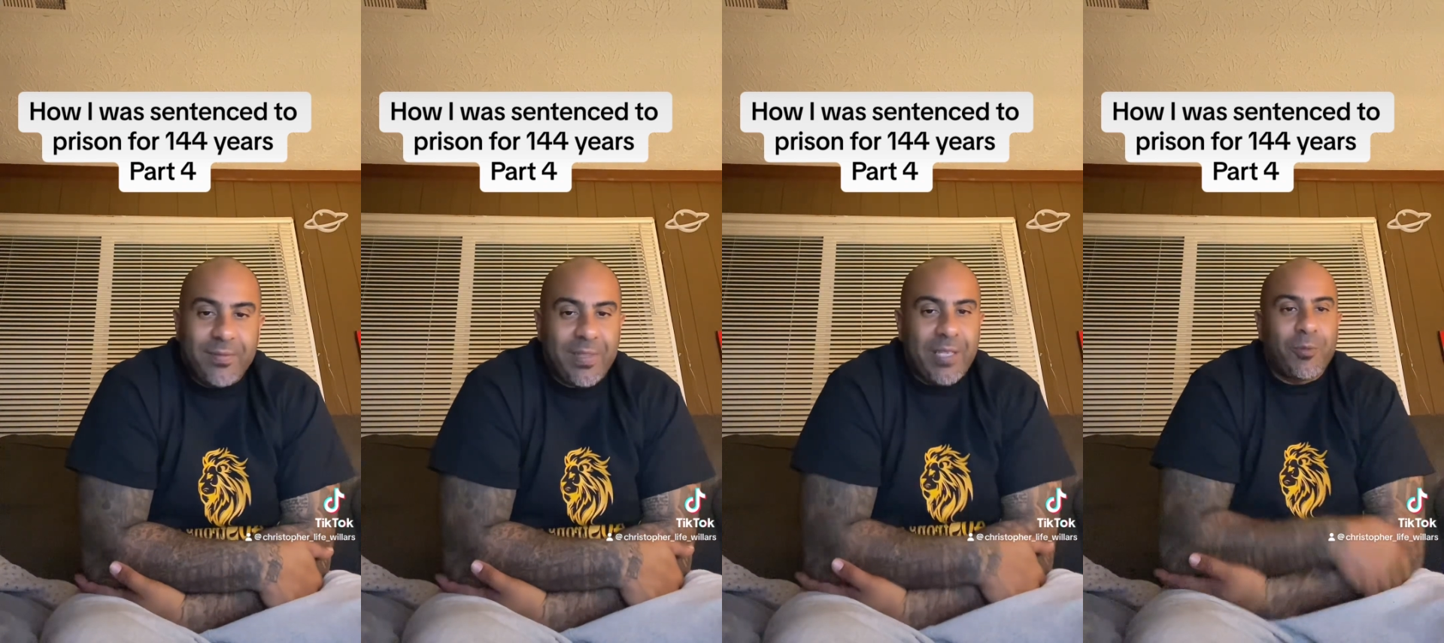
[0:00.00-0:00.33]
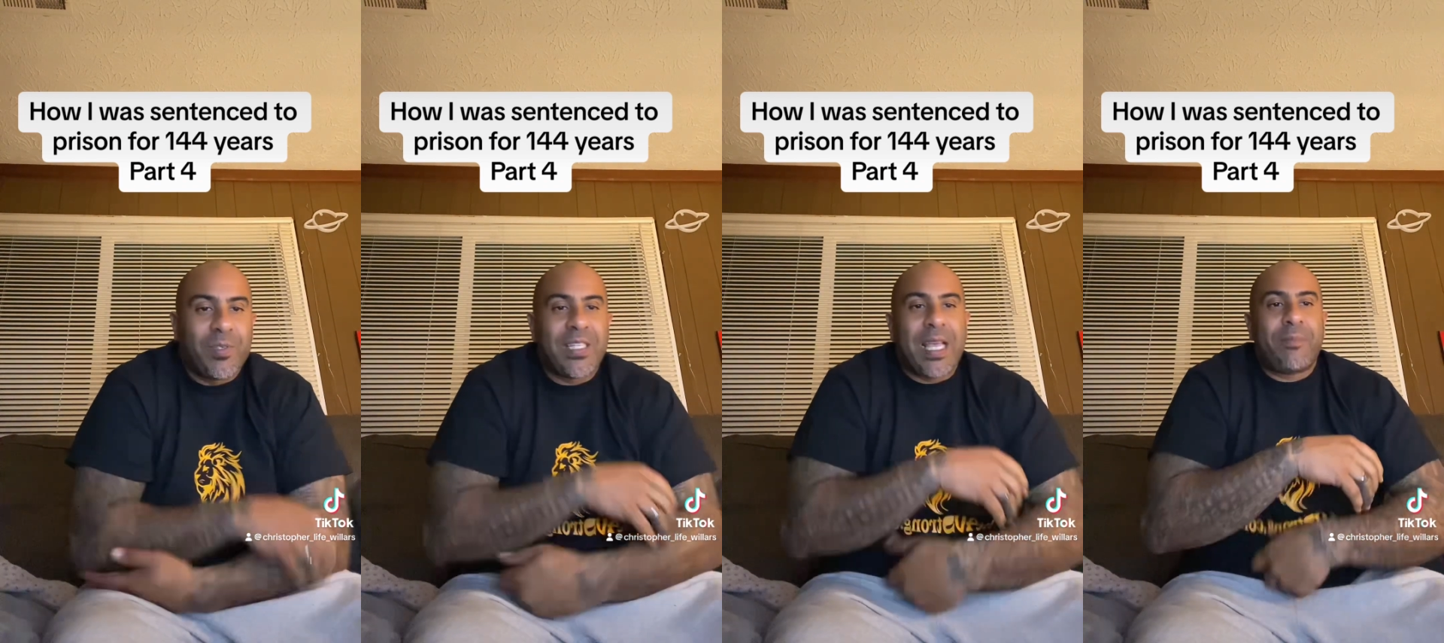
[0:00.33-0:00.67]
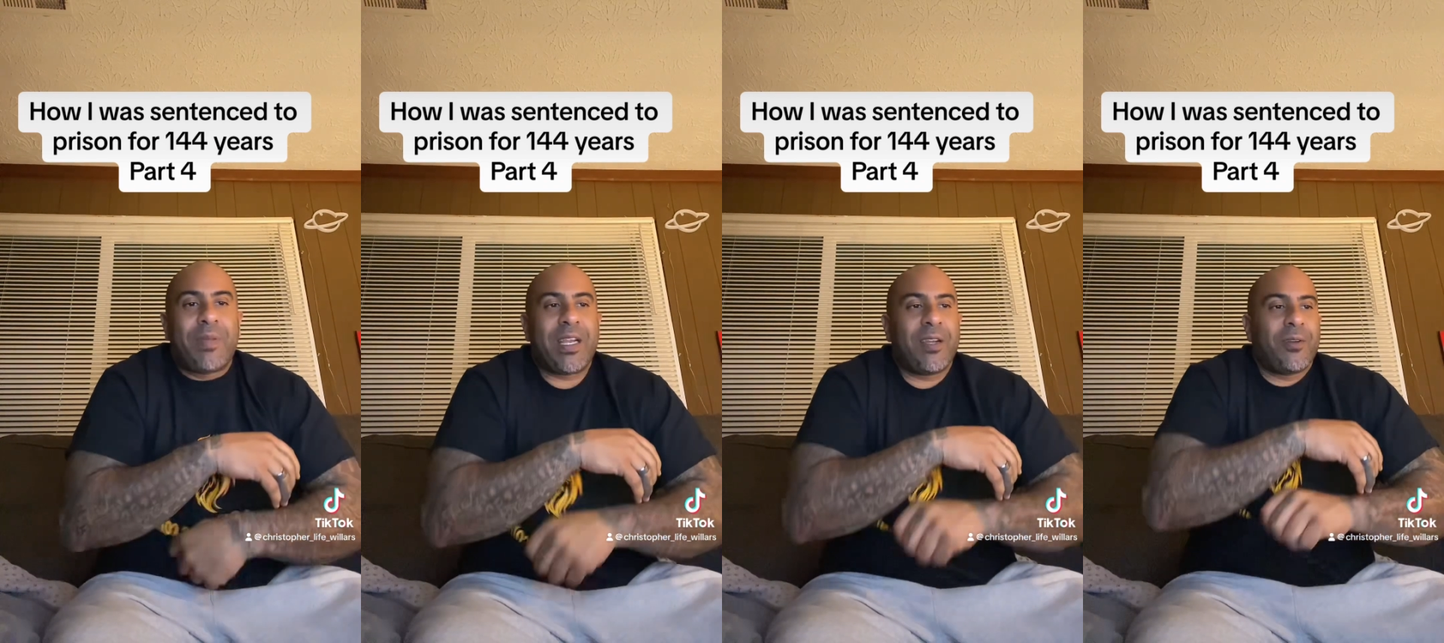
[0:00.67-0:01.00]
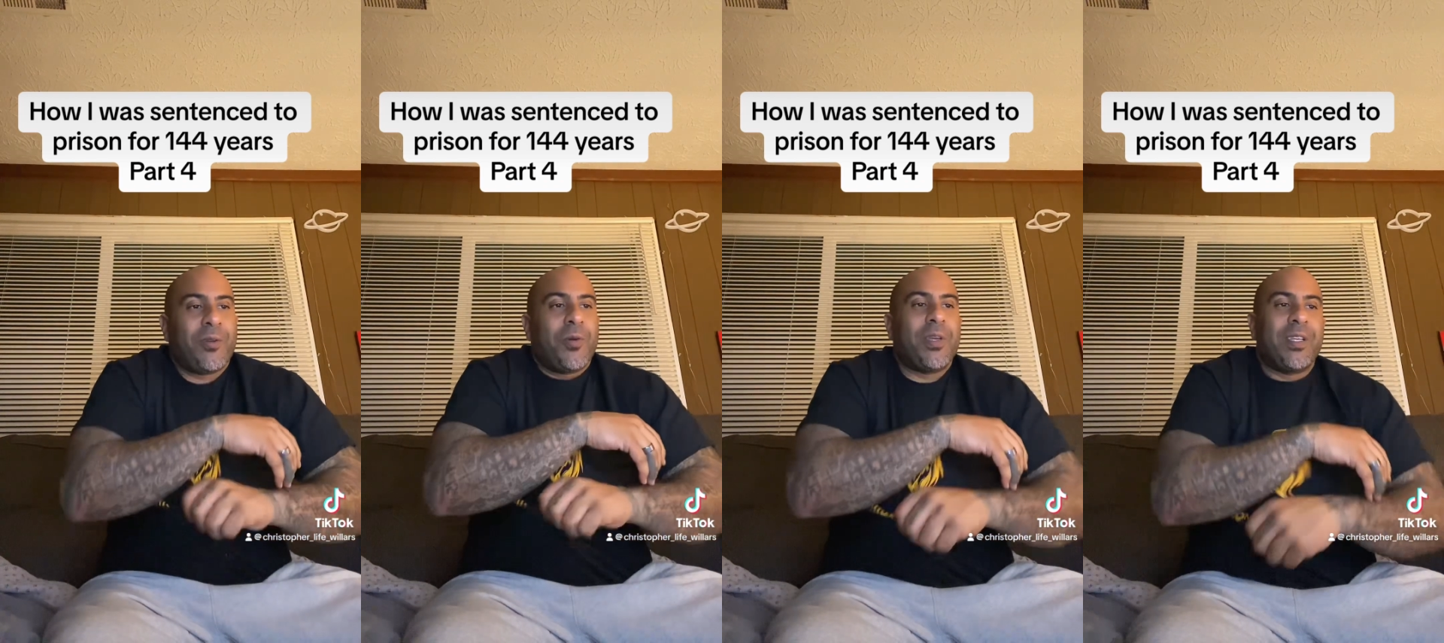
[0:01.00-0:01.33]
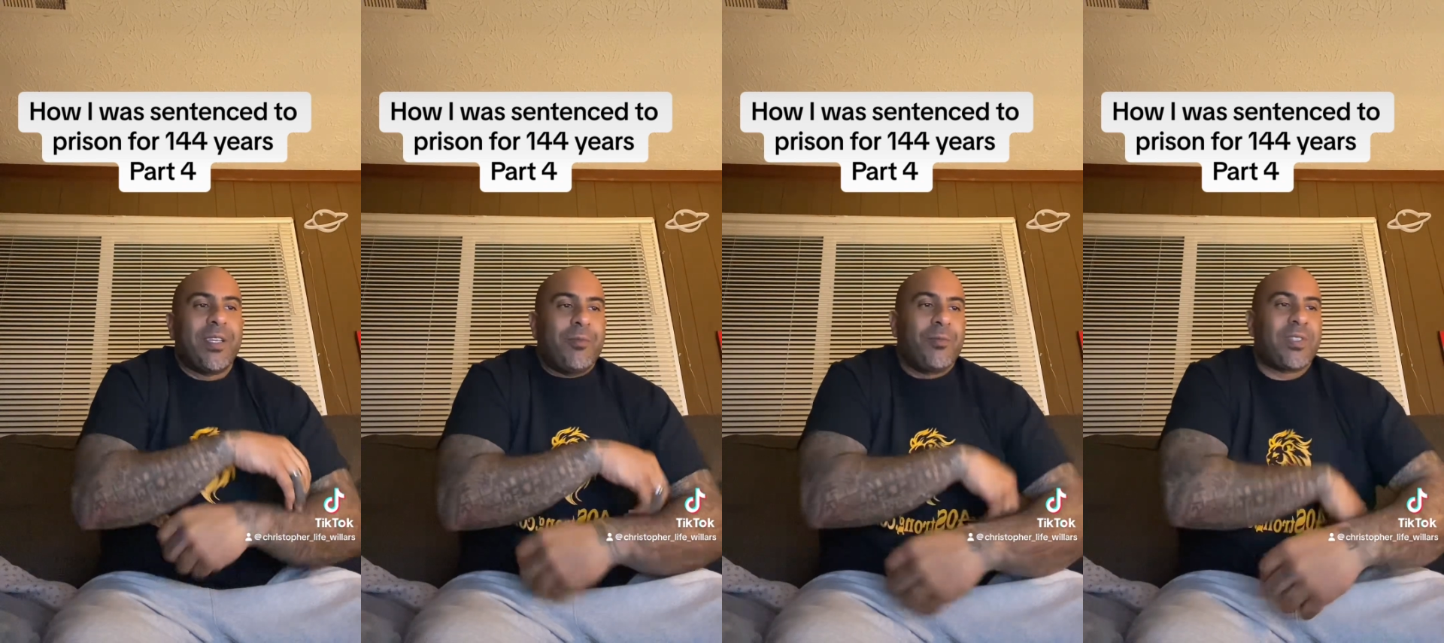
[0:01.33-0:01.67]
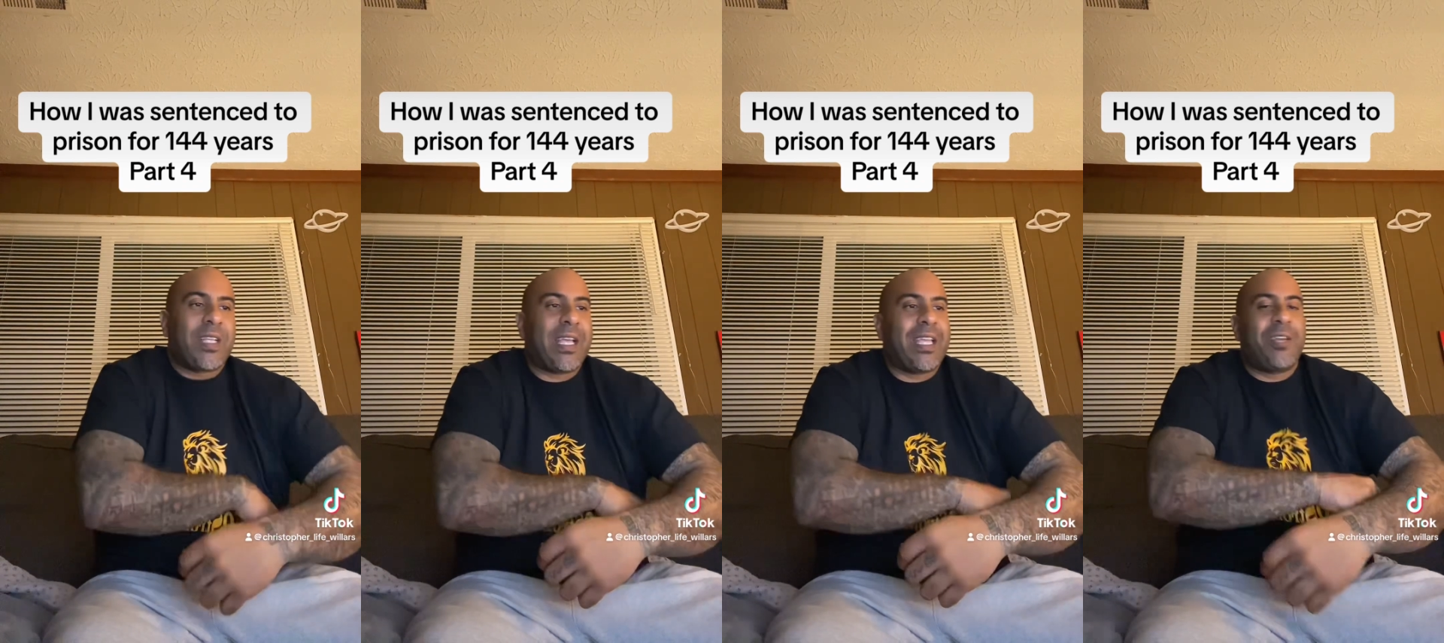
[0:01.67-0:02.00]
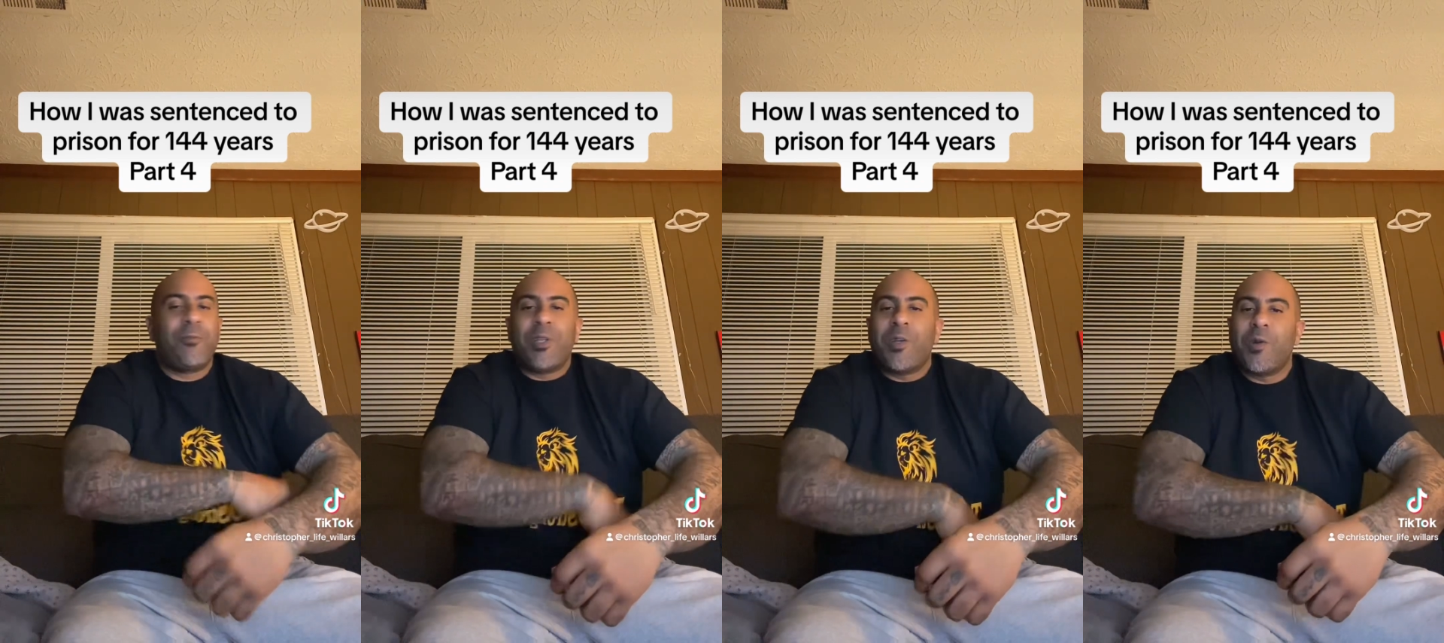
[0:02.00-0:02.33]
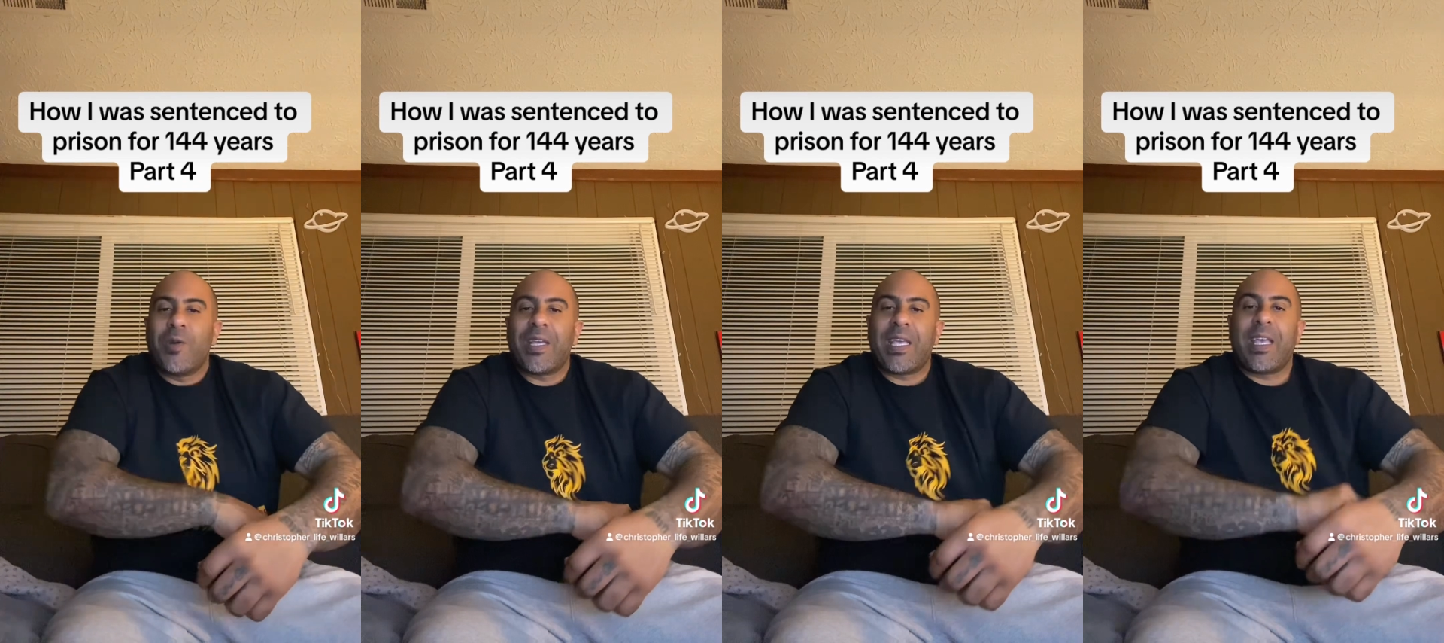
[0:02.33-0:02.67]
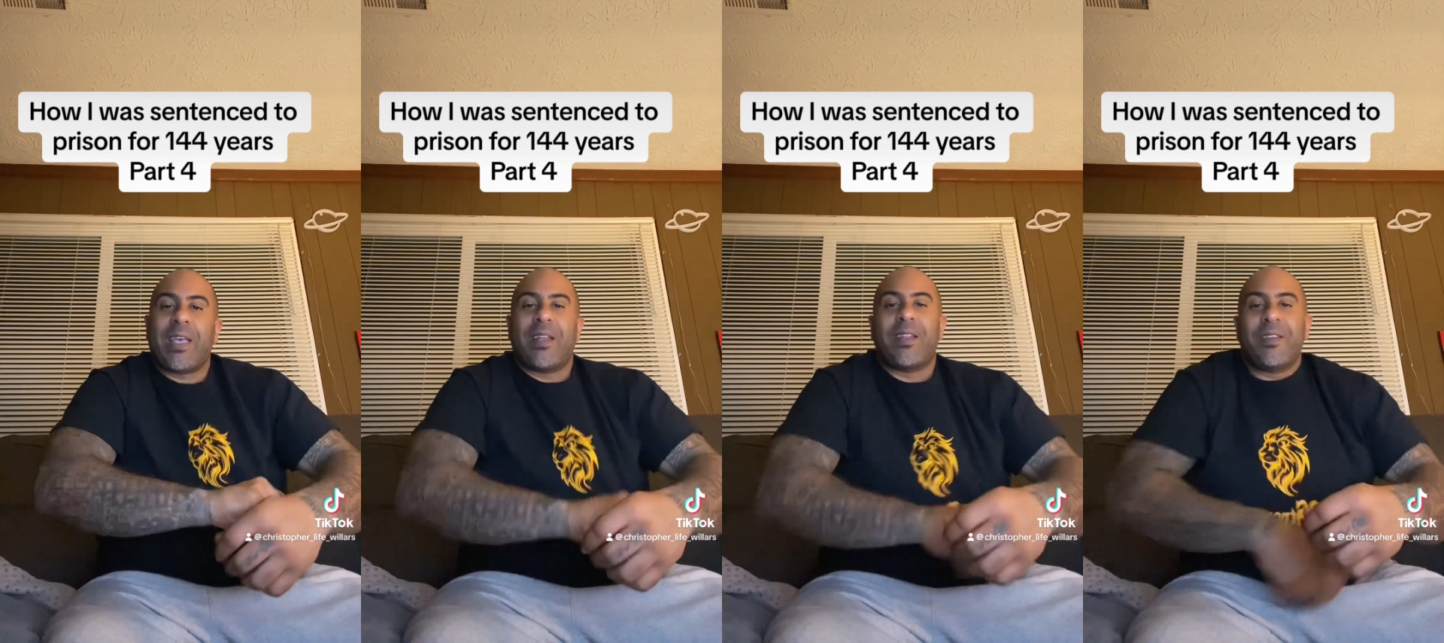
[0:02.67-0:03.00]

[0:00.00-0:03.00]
It was that paranoia. It was like, here we go again.